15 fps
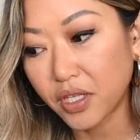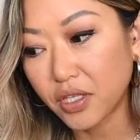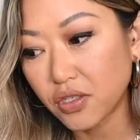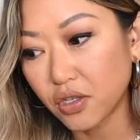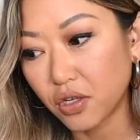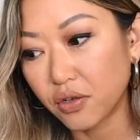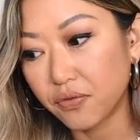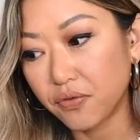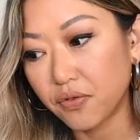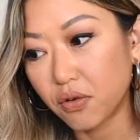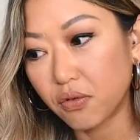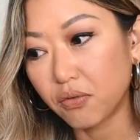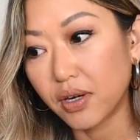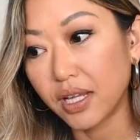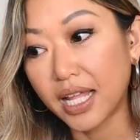sort of
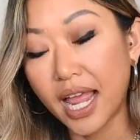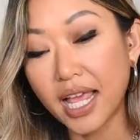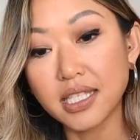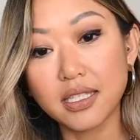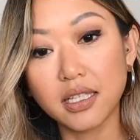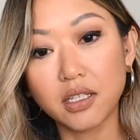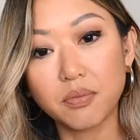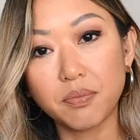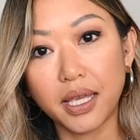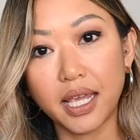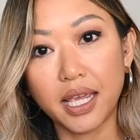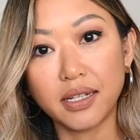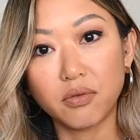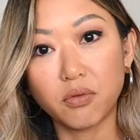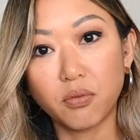relaxed a little
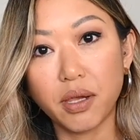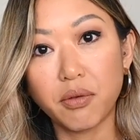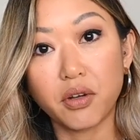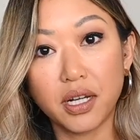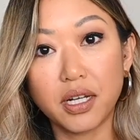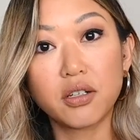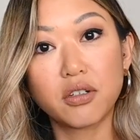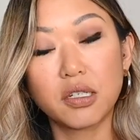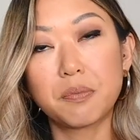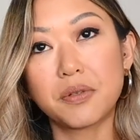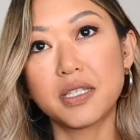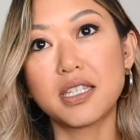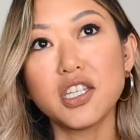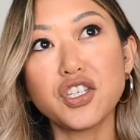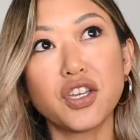bit and we were in a good
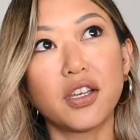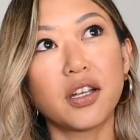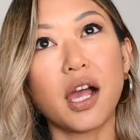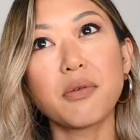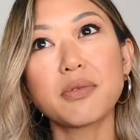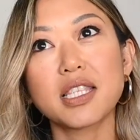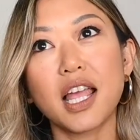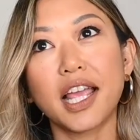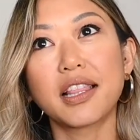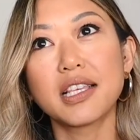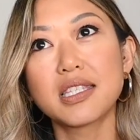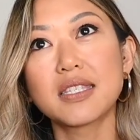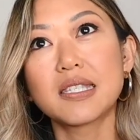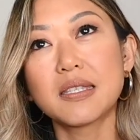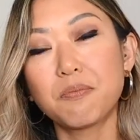position, I was like,
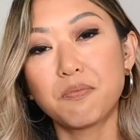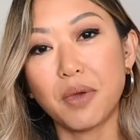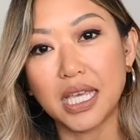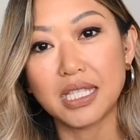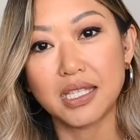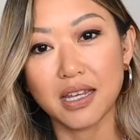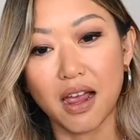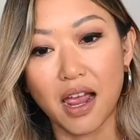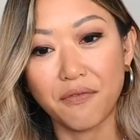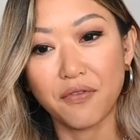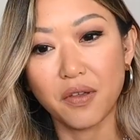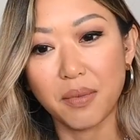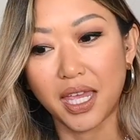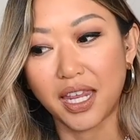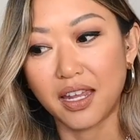this is the best time
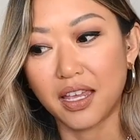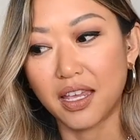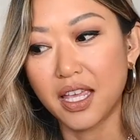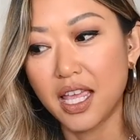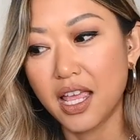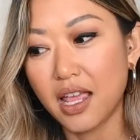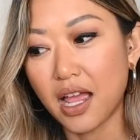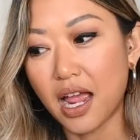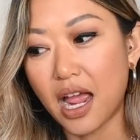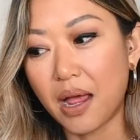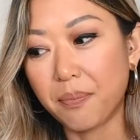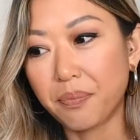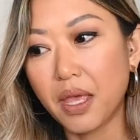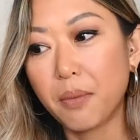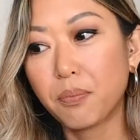for me to
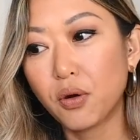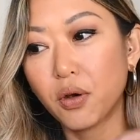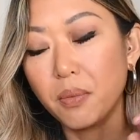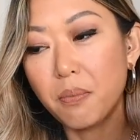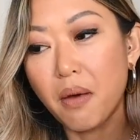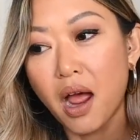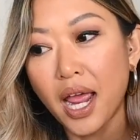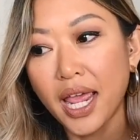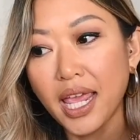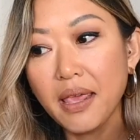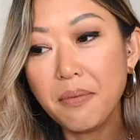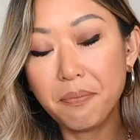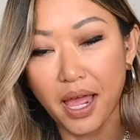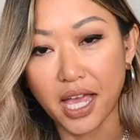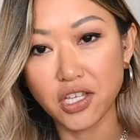put
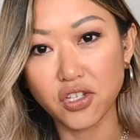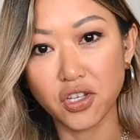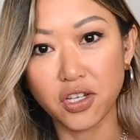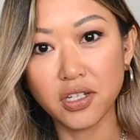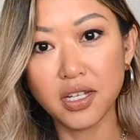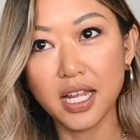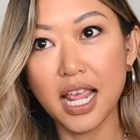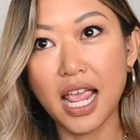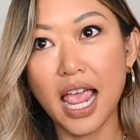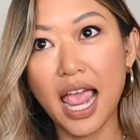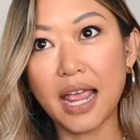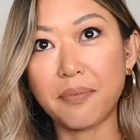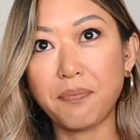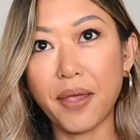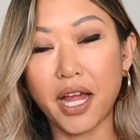my passion
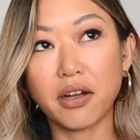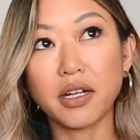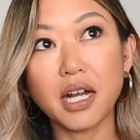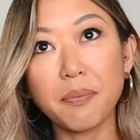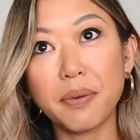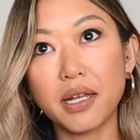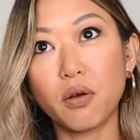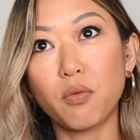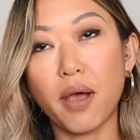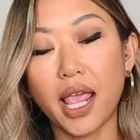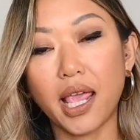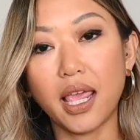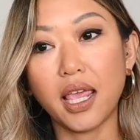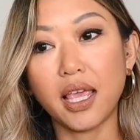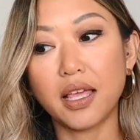and pair it up in a
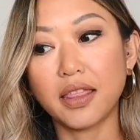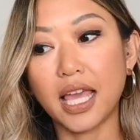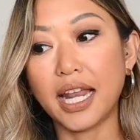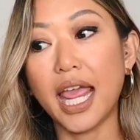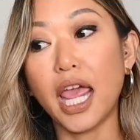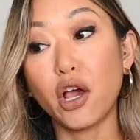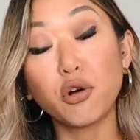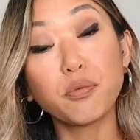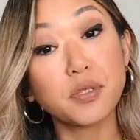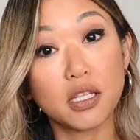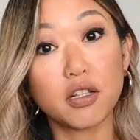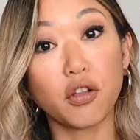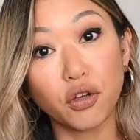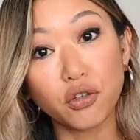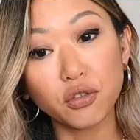way that
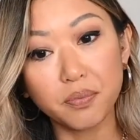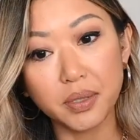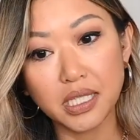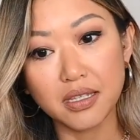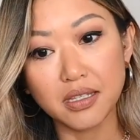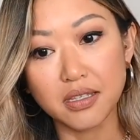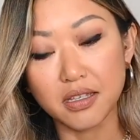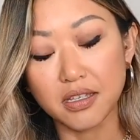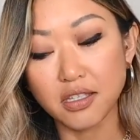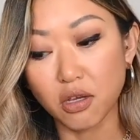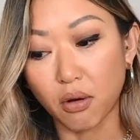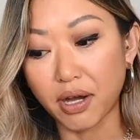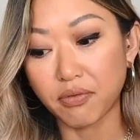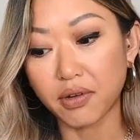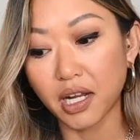helps local businesses.
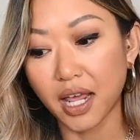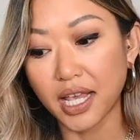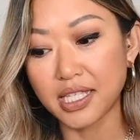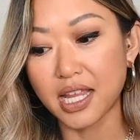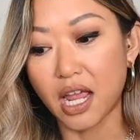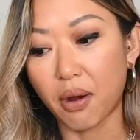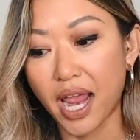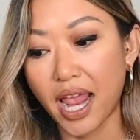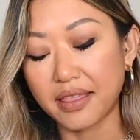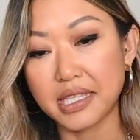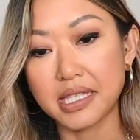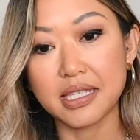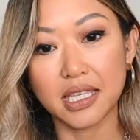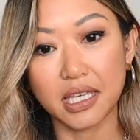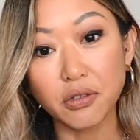So I realized now I had the
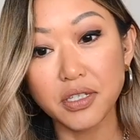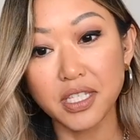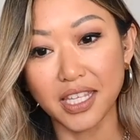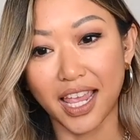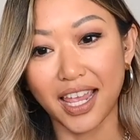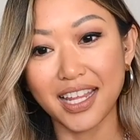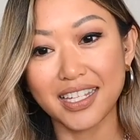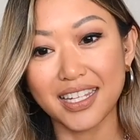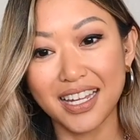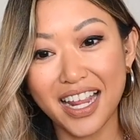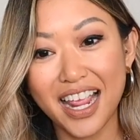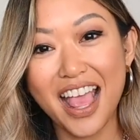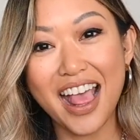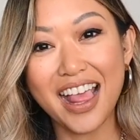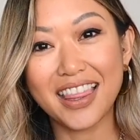skill set
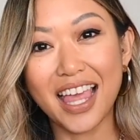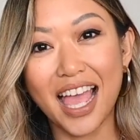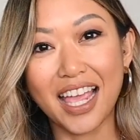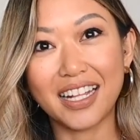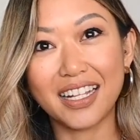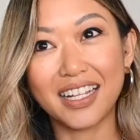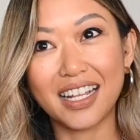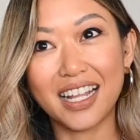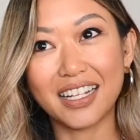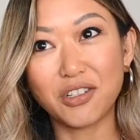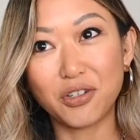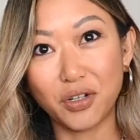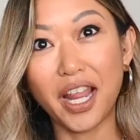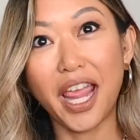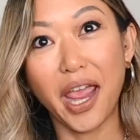that
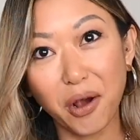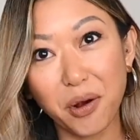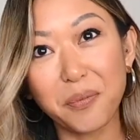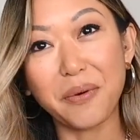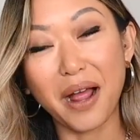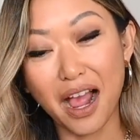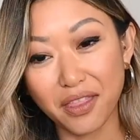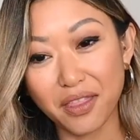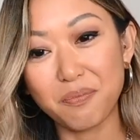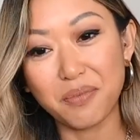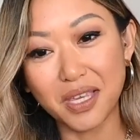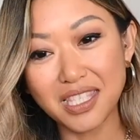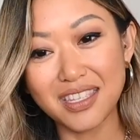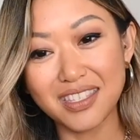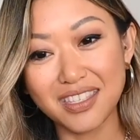could help other
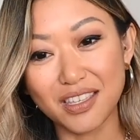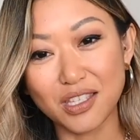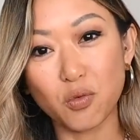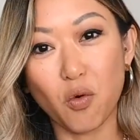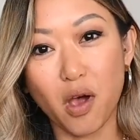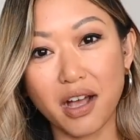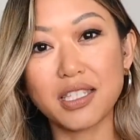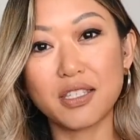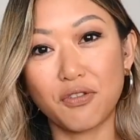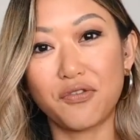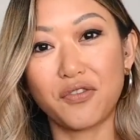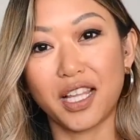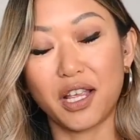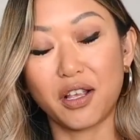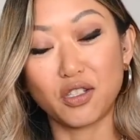businesses whilst
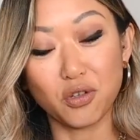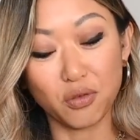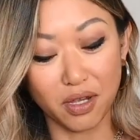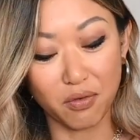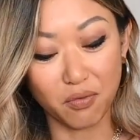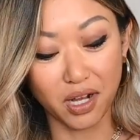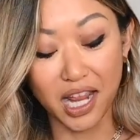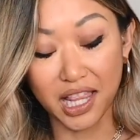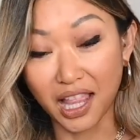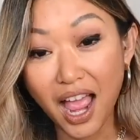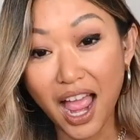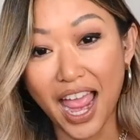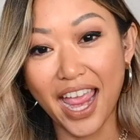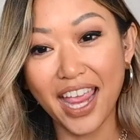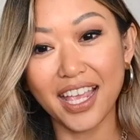fulfilling doing what I
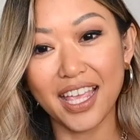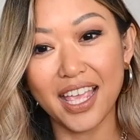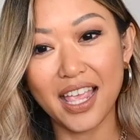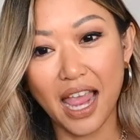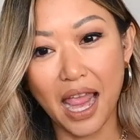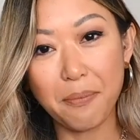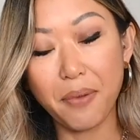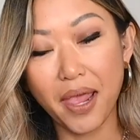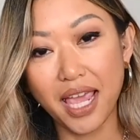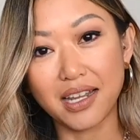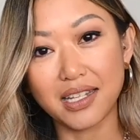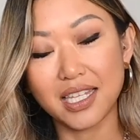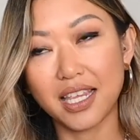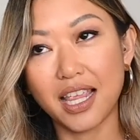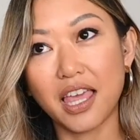like, and paired
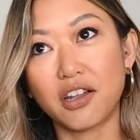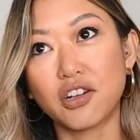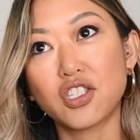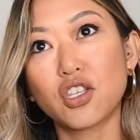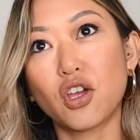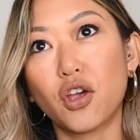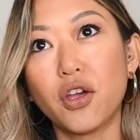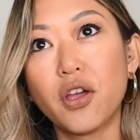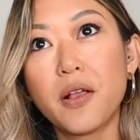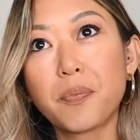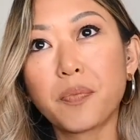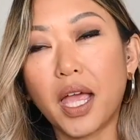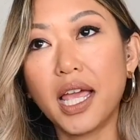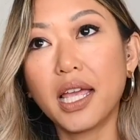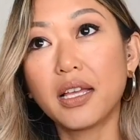it together. So
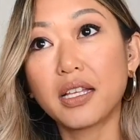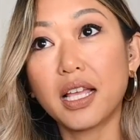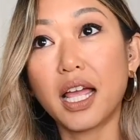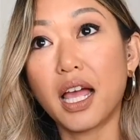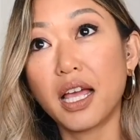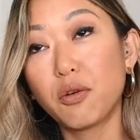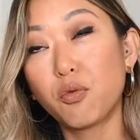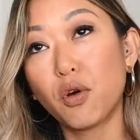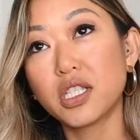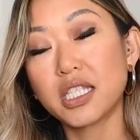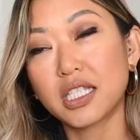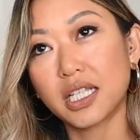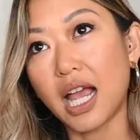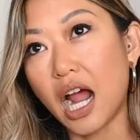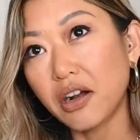
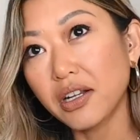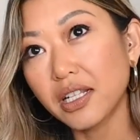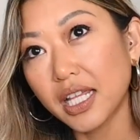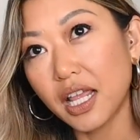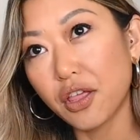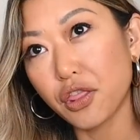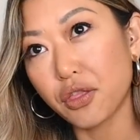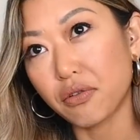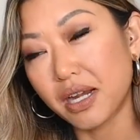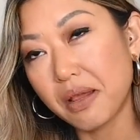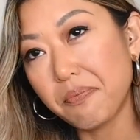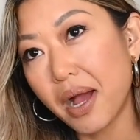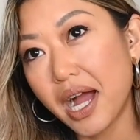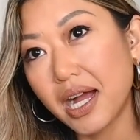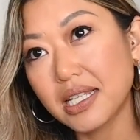what's currently a
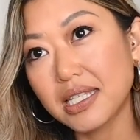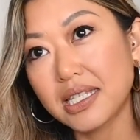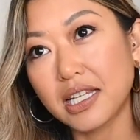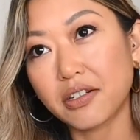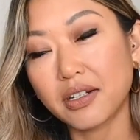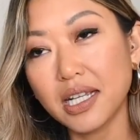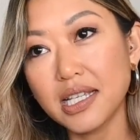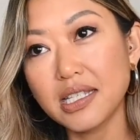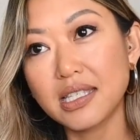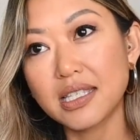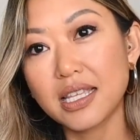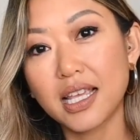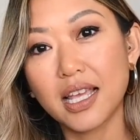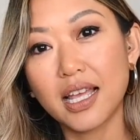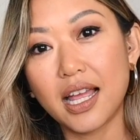3-part
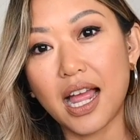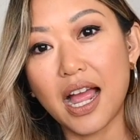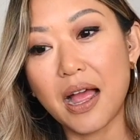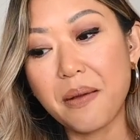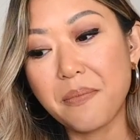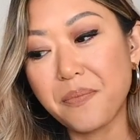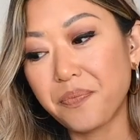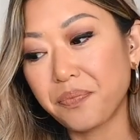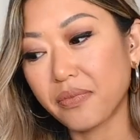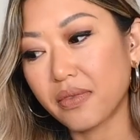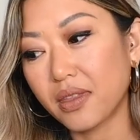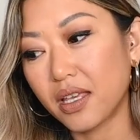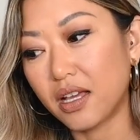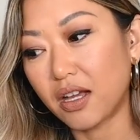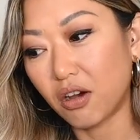series on
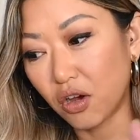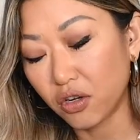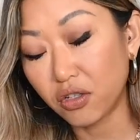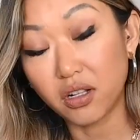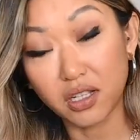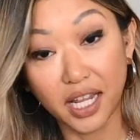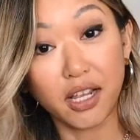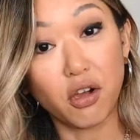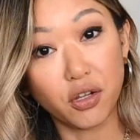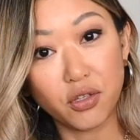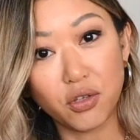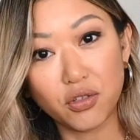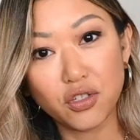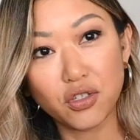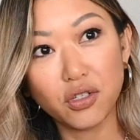
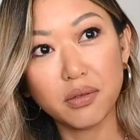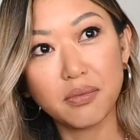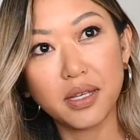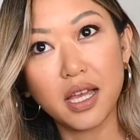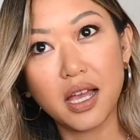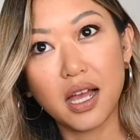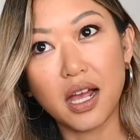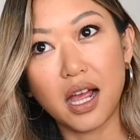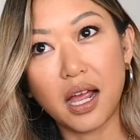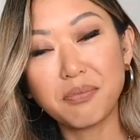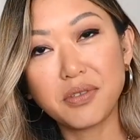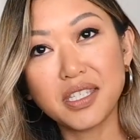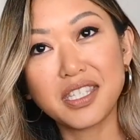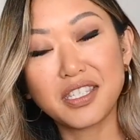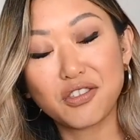YouTube, I'm
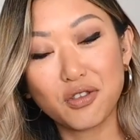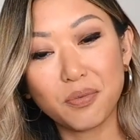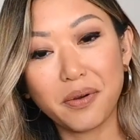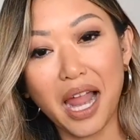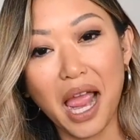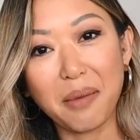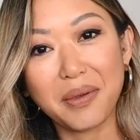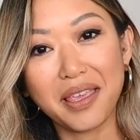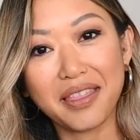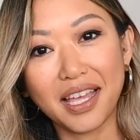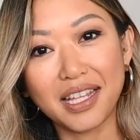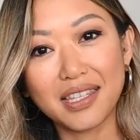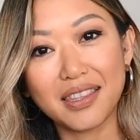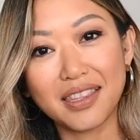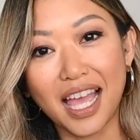just super happy
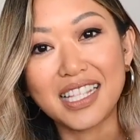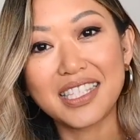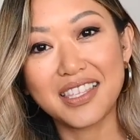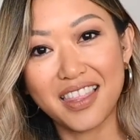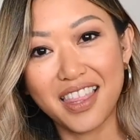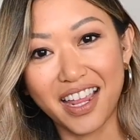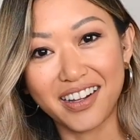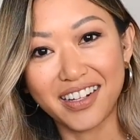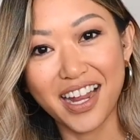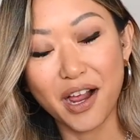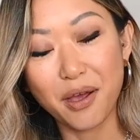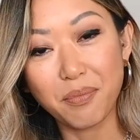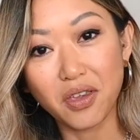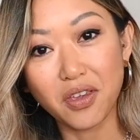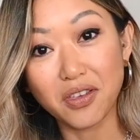that that's there
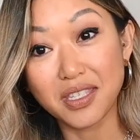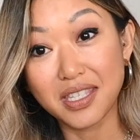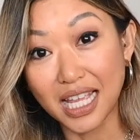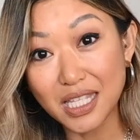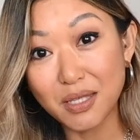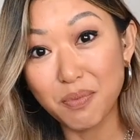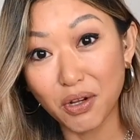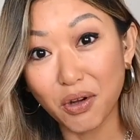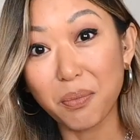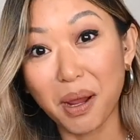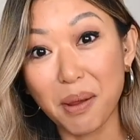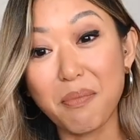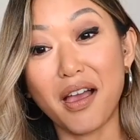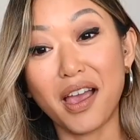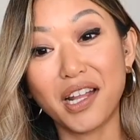now, because that's been on
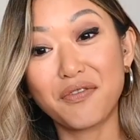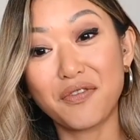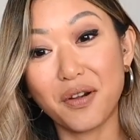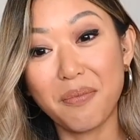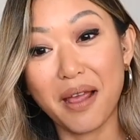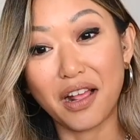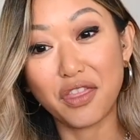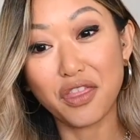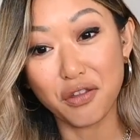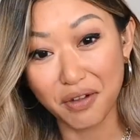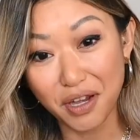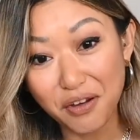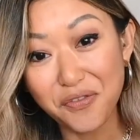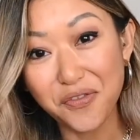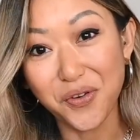my mind for about
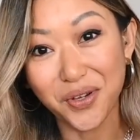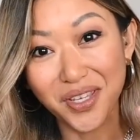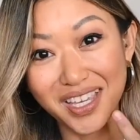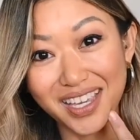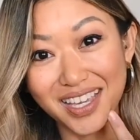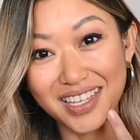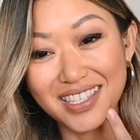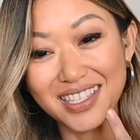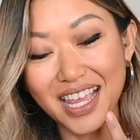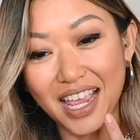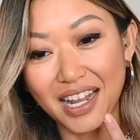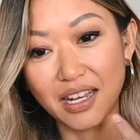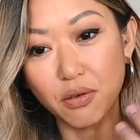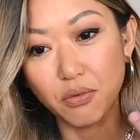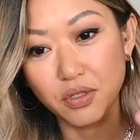3 to 4 years,
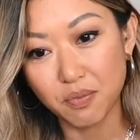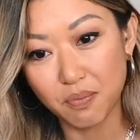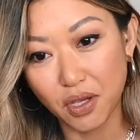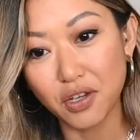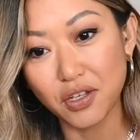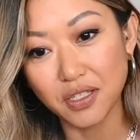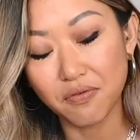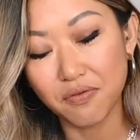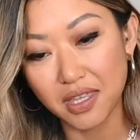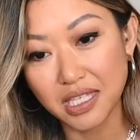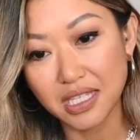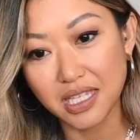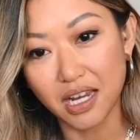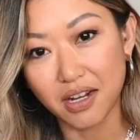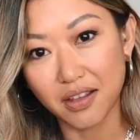and it was because of
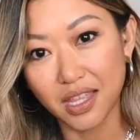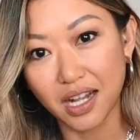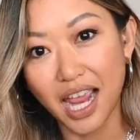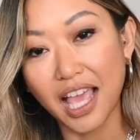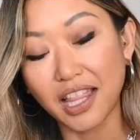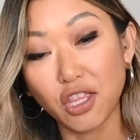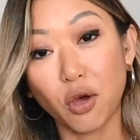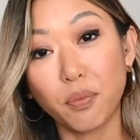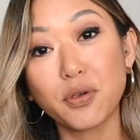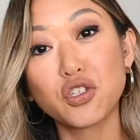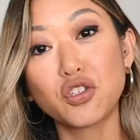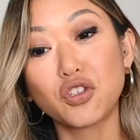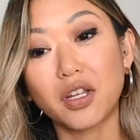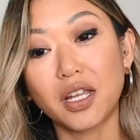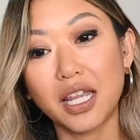this year that I had the
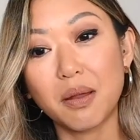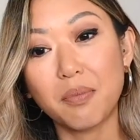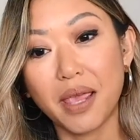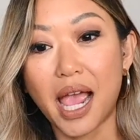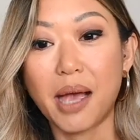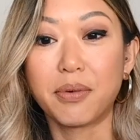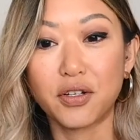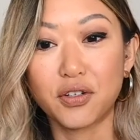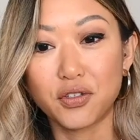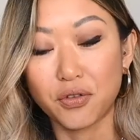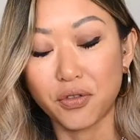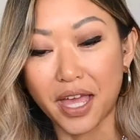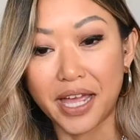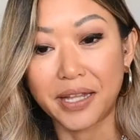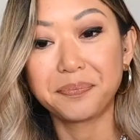opportunity to be able to
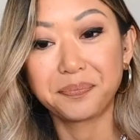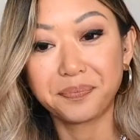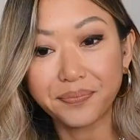do that.